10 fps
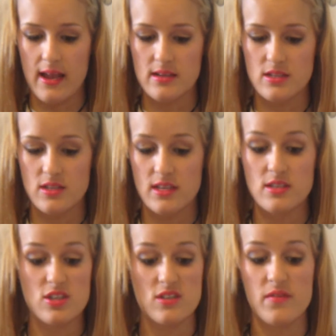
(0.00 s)
and this
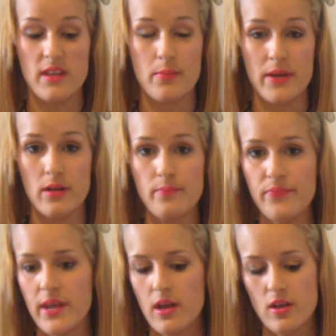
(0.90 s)
just fit the bill.
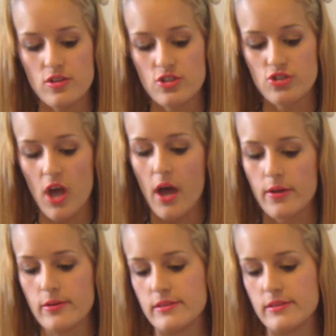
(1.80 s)
So,